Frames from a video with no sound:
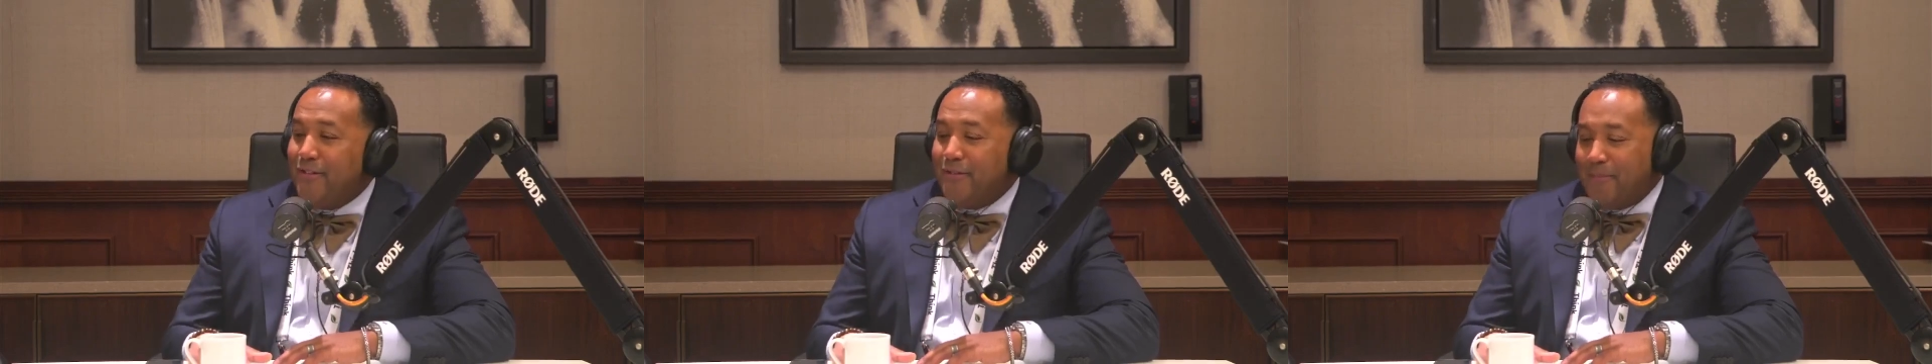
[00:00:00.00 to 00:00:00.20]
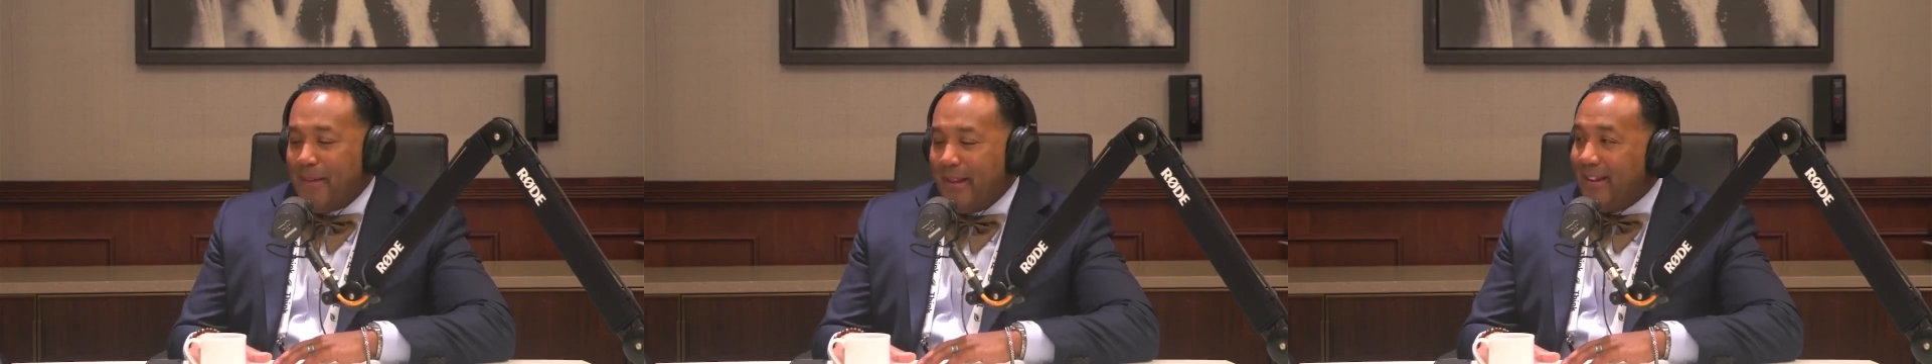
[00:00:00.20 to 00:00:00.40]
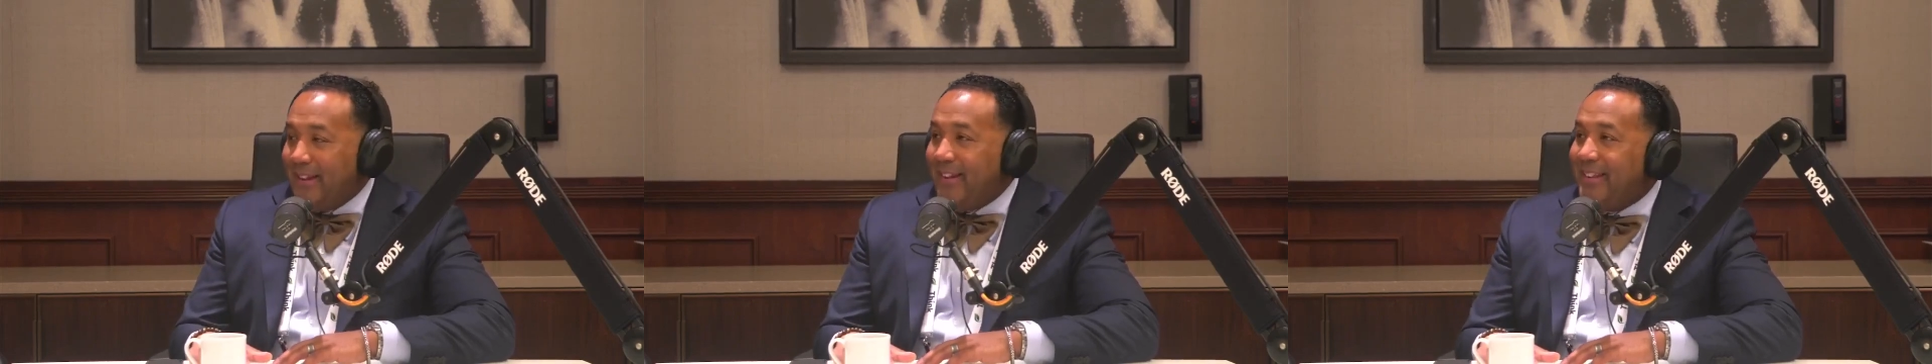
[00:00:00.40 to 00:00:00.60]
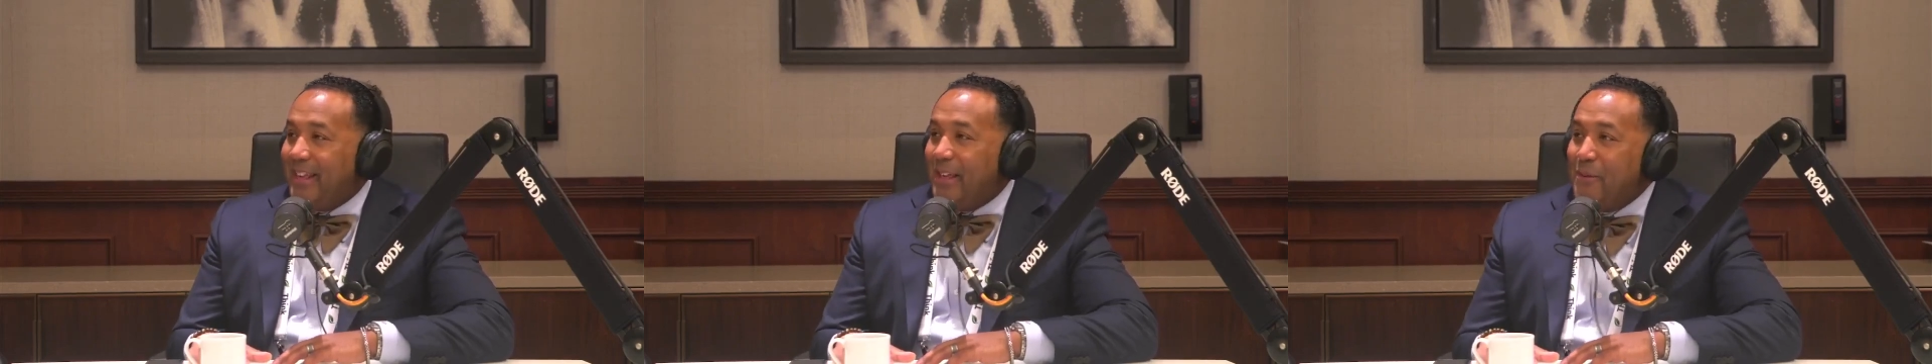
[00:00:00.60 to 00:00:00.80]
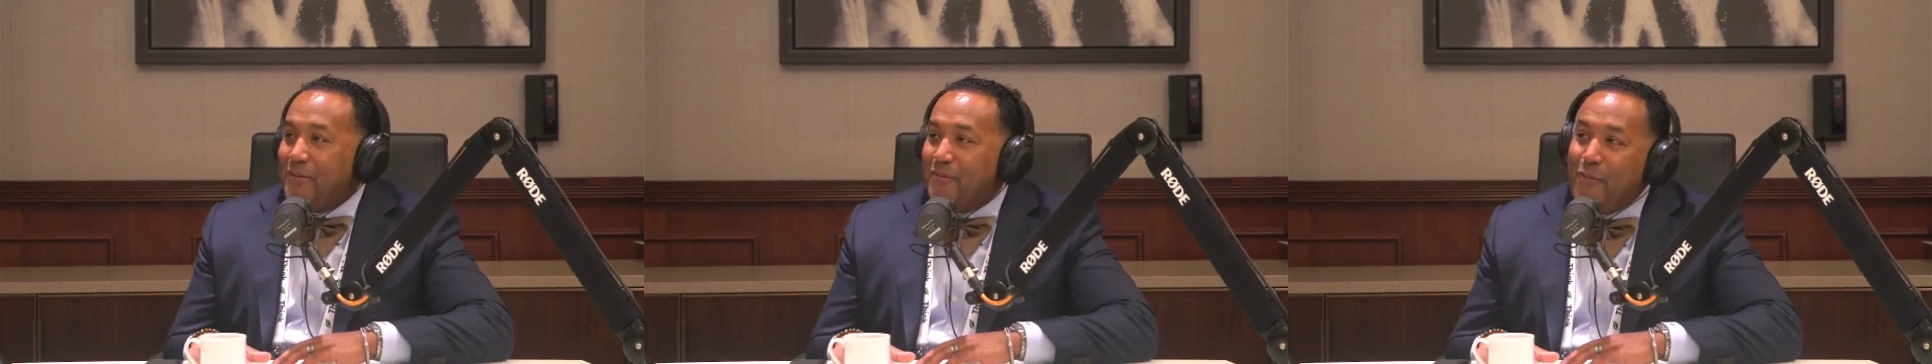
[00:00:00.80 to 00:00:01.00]
Spilling the
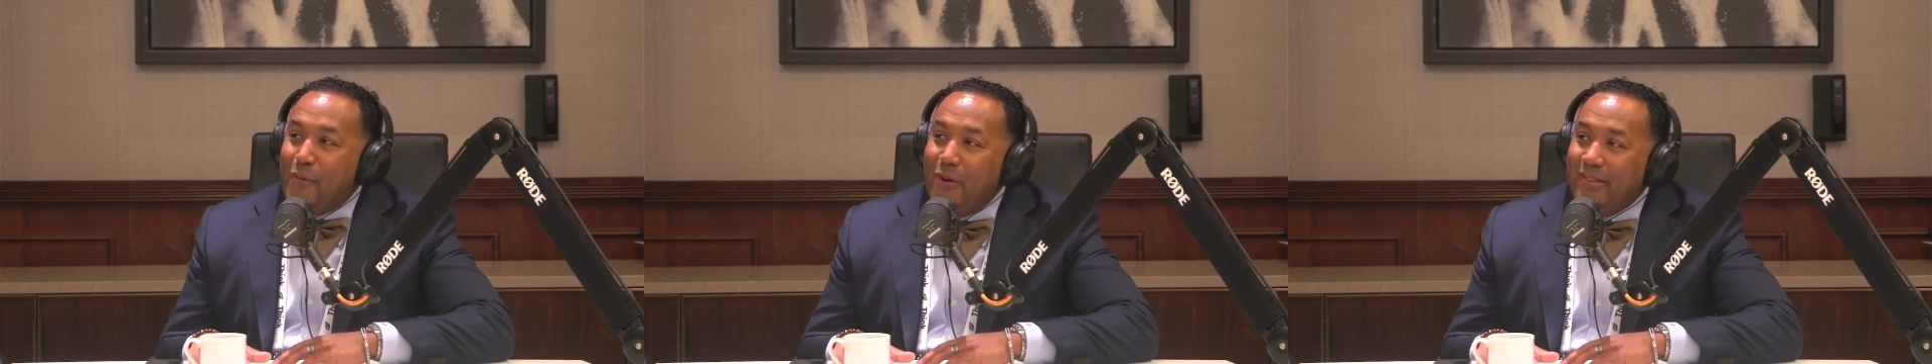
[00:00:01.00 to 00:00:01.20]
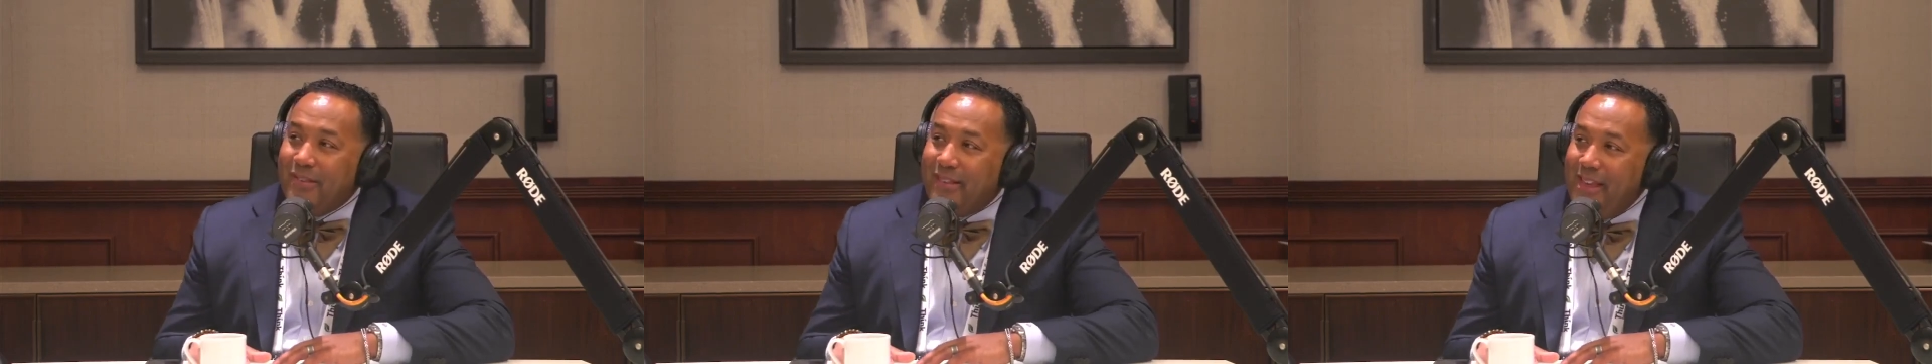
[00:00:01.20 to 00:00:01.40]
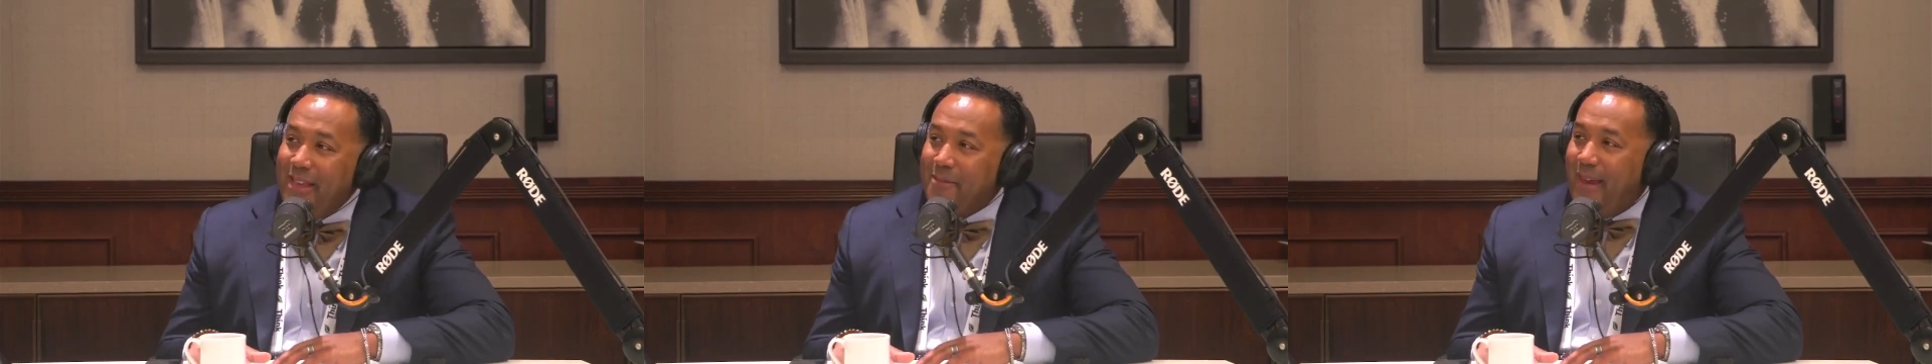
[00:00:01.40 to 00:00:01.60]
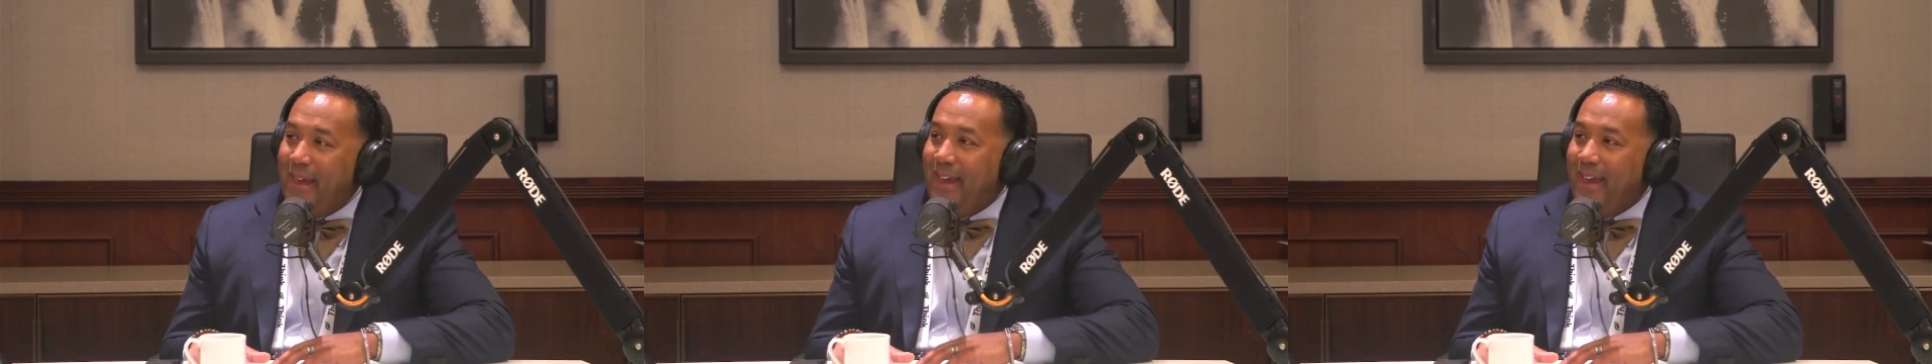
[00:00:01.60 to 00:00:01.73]
Tea with 4C, man.